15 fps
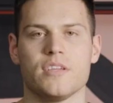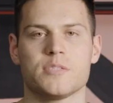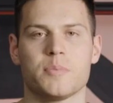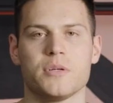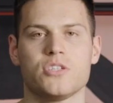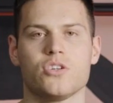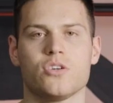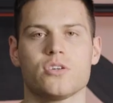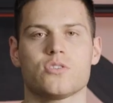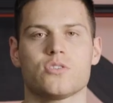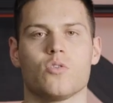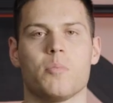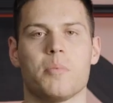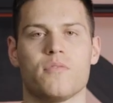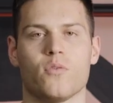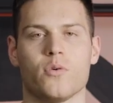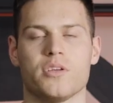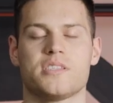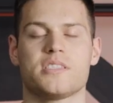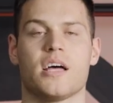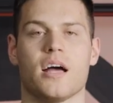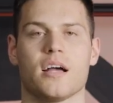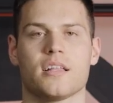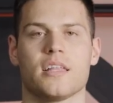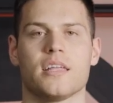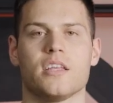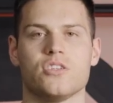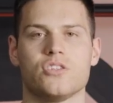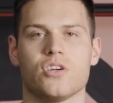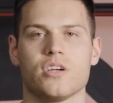split jerks or before you start
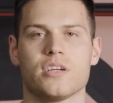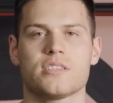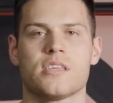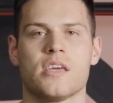clean and jerks,